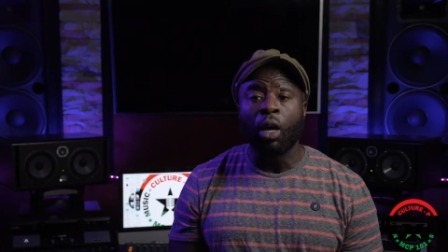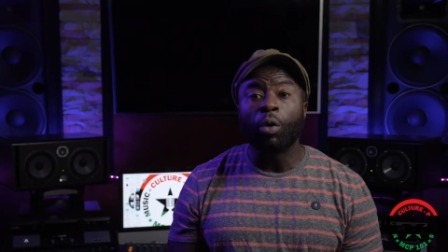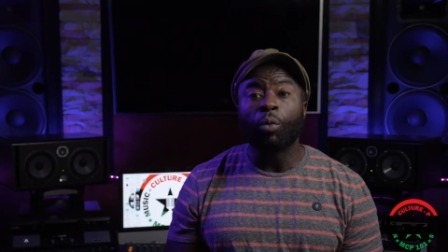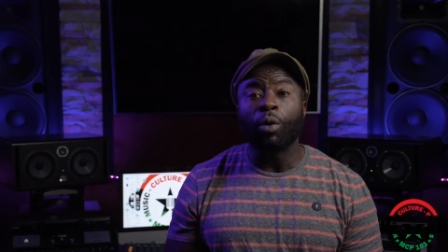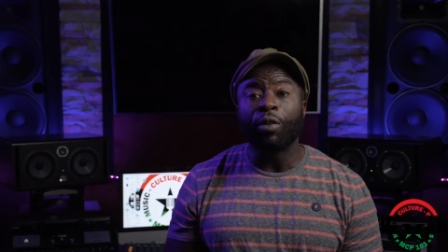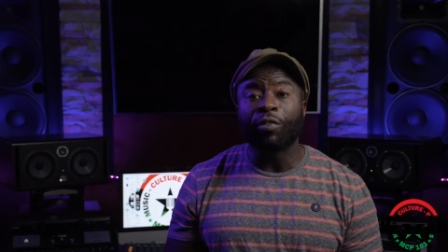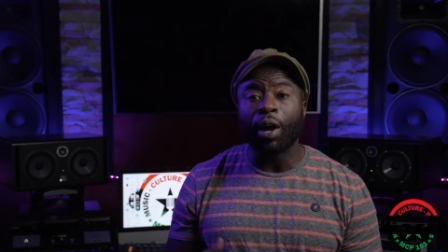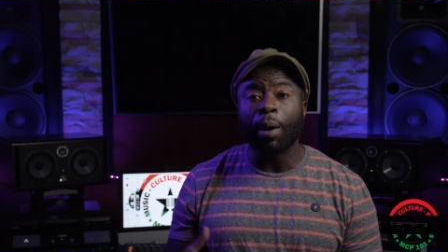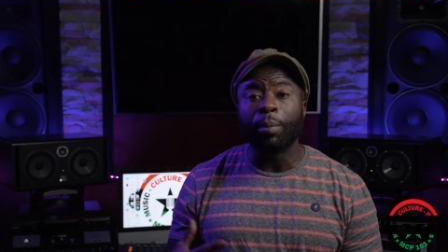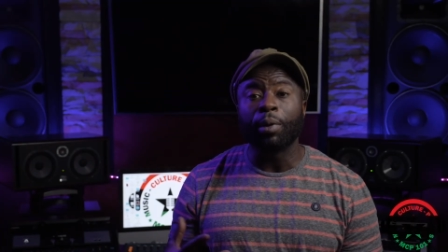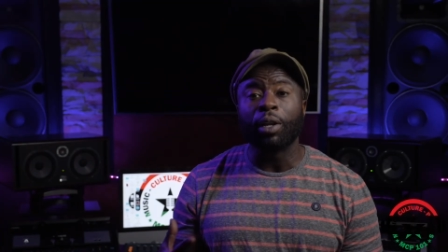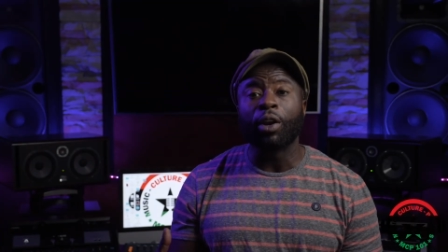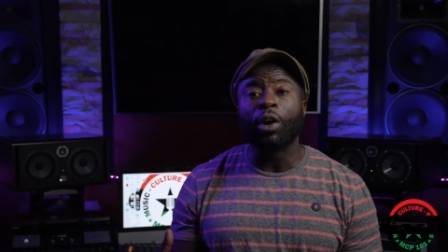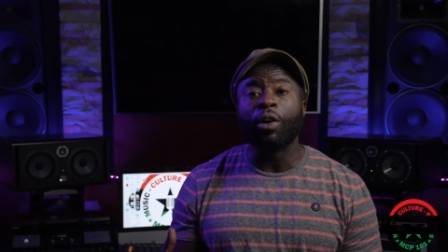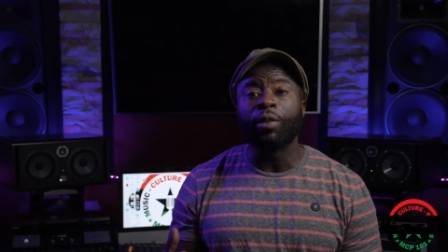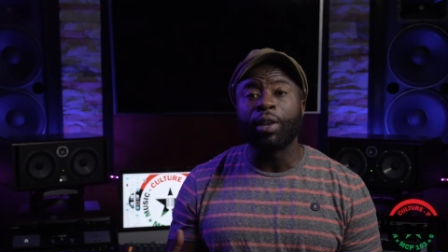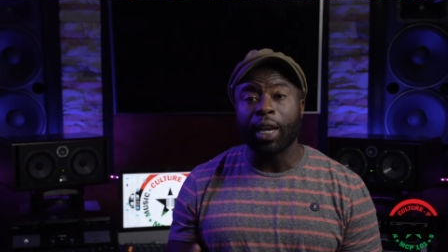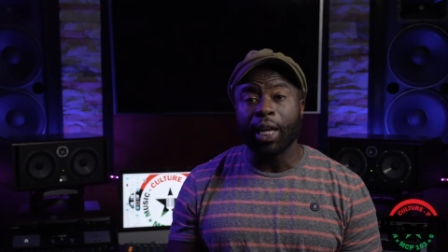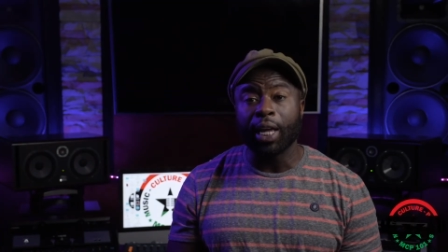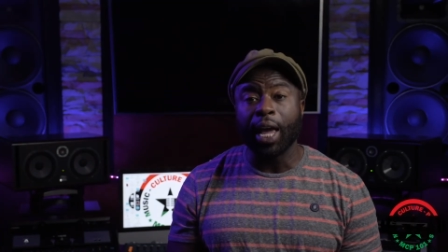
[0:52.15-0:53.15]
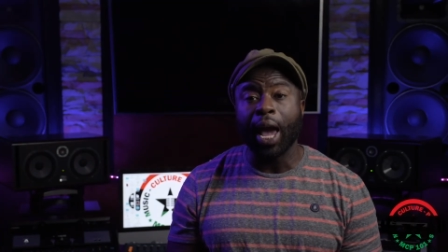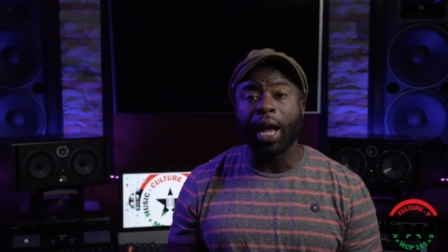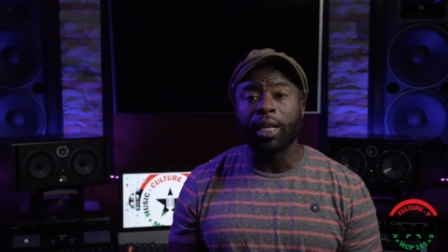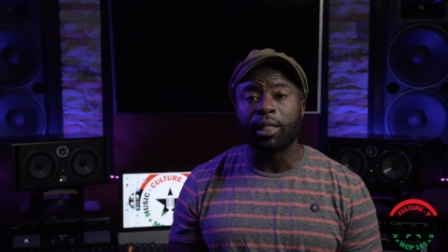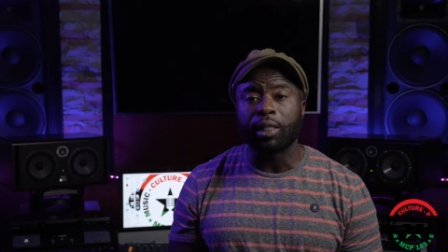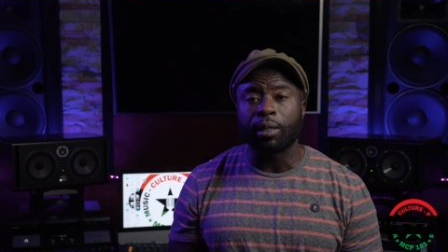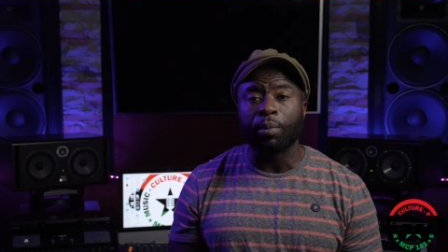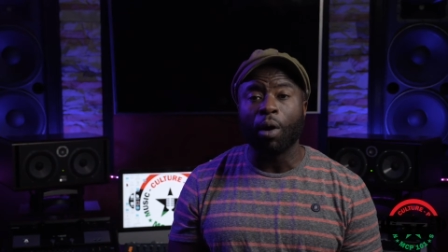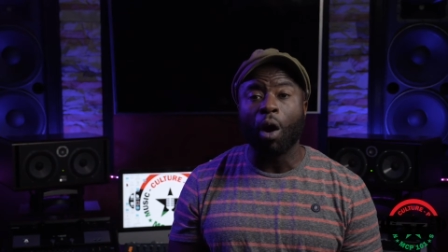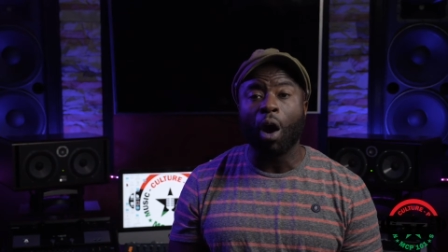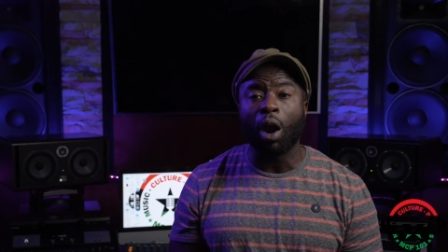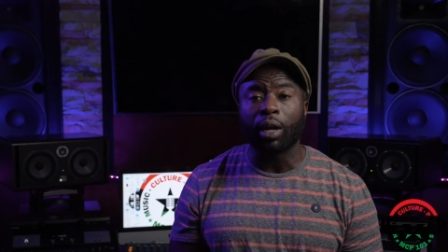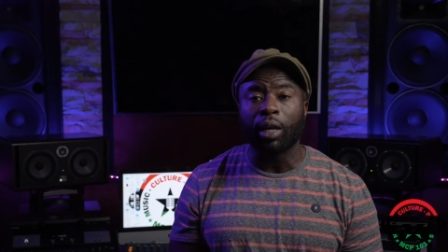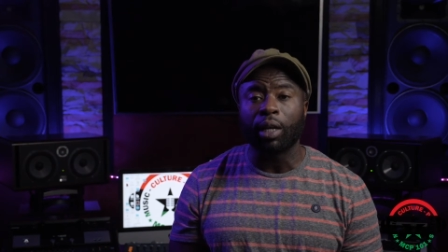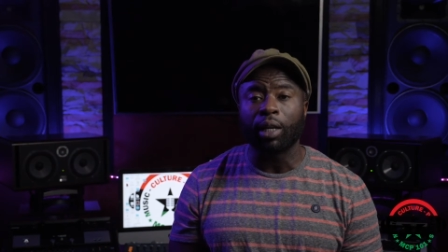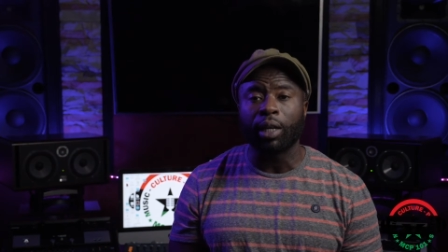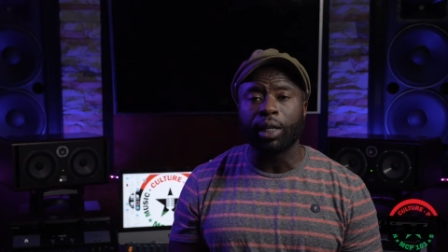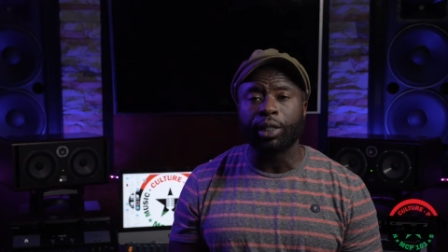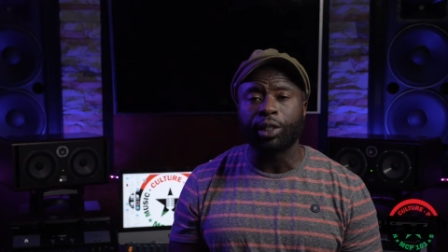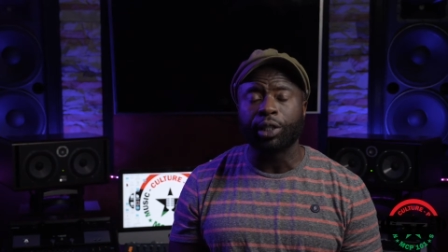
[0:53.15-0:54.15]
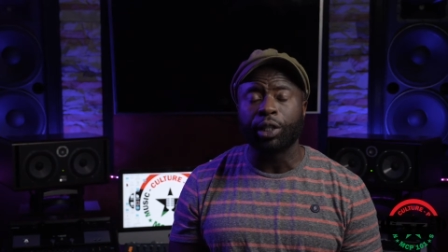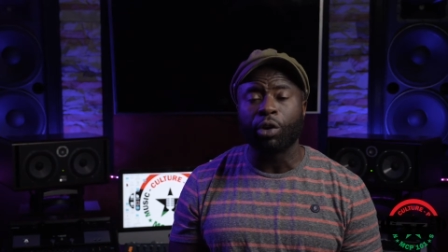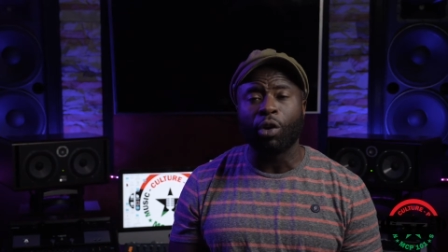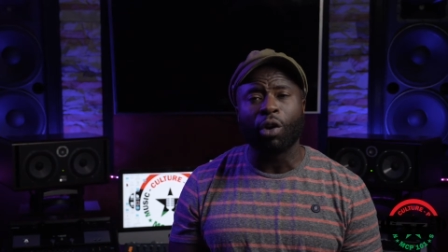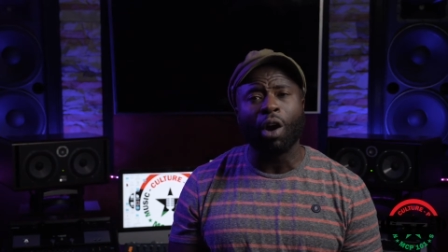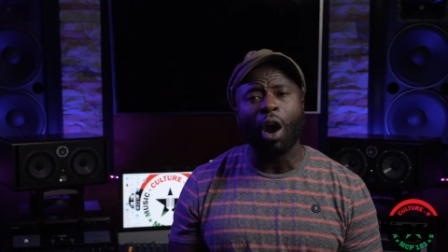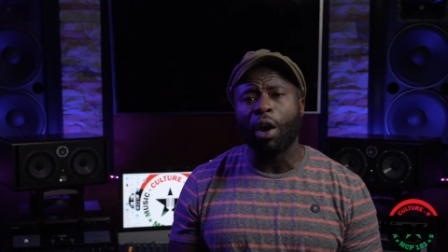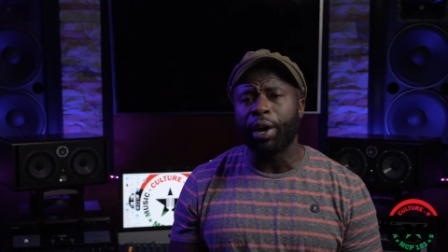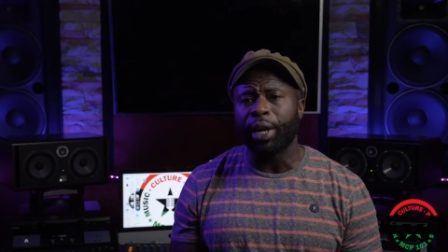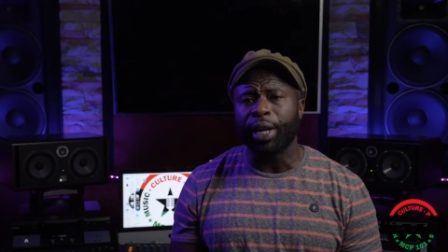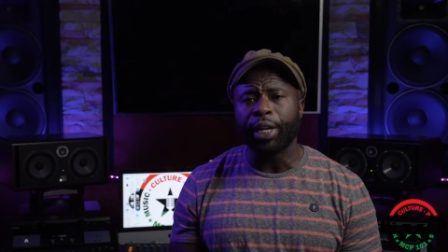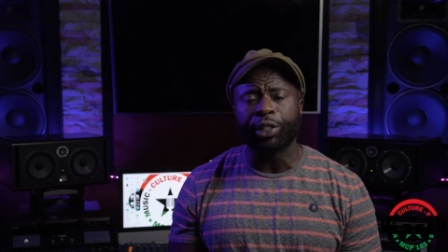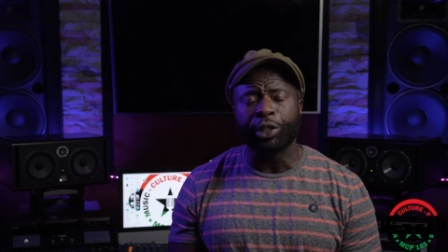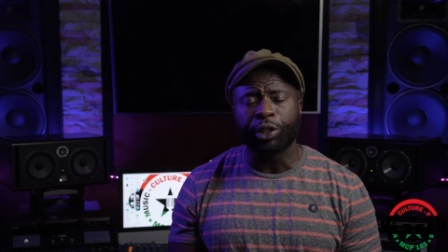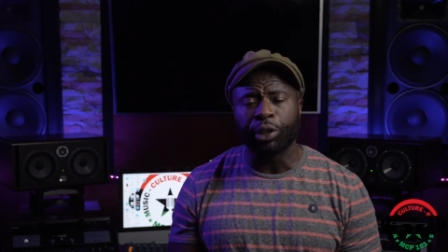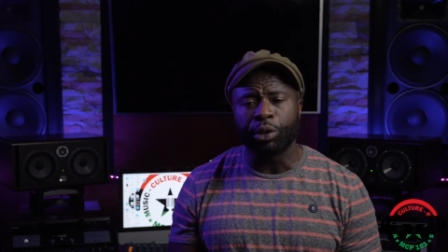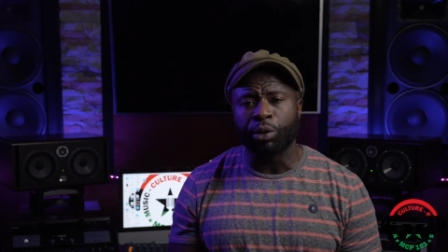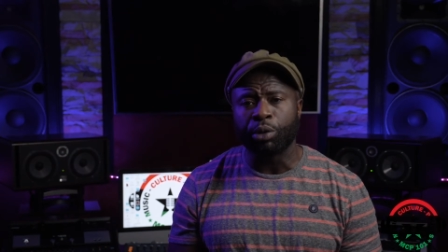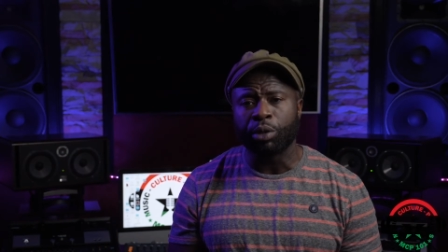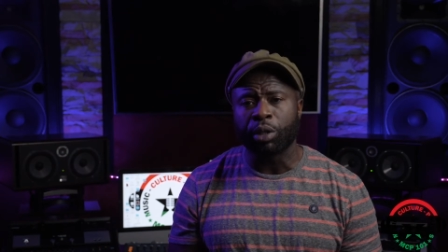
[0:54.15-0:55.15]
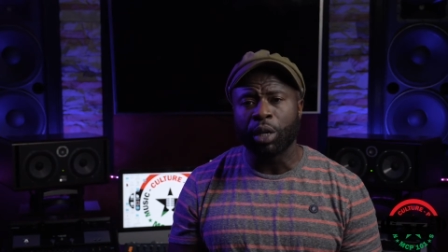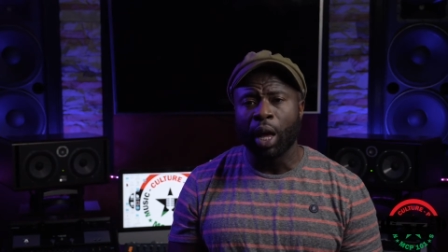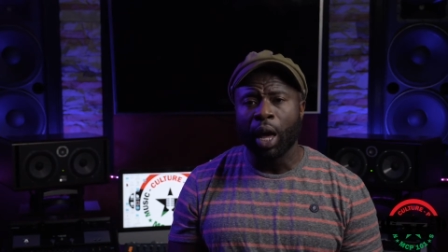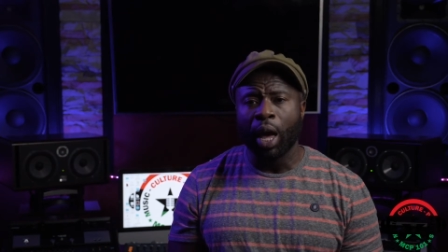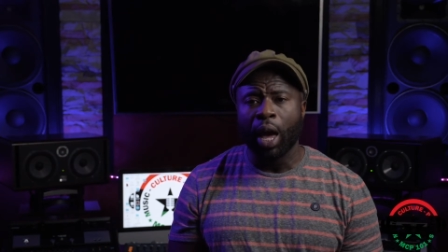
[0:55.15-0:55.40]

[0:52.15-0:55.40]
We've come to learn that he had some heart condition or heart issues,